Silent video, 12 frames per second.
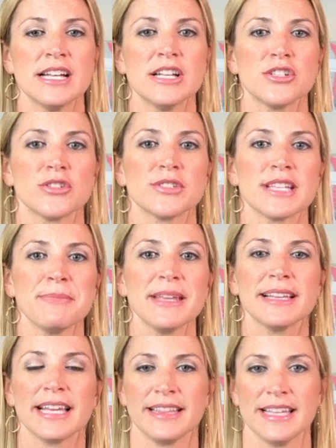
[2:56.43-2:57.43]
So
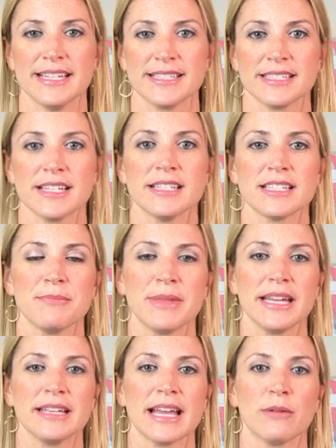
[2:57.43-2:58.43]
something like this,
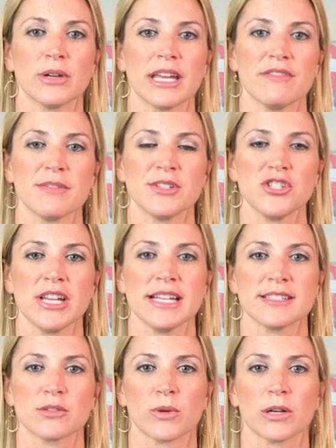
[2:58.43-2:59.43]
something that will give them a
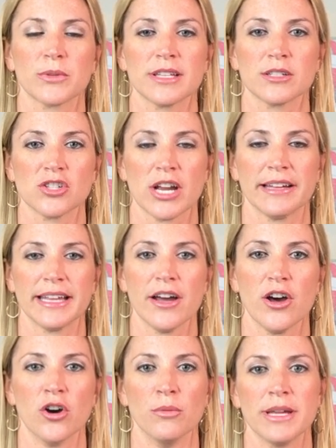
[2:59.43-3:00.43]
chance to work with their child at
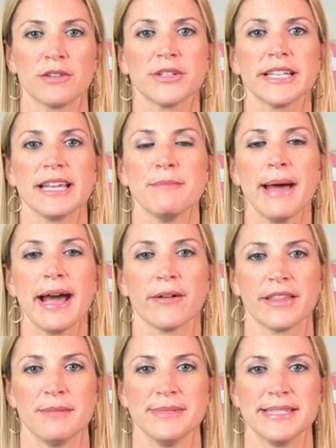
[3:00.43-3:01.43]
home and really
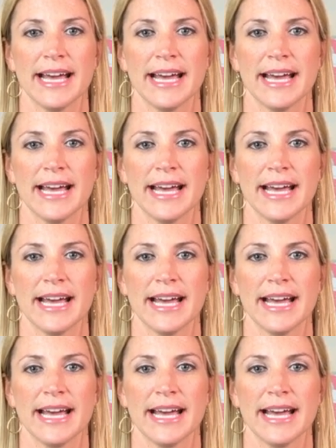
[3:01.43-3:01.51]
empower them to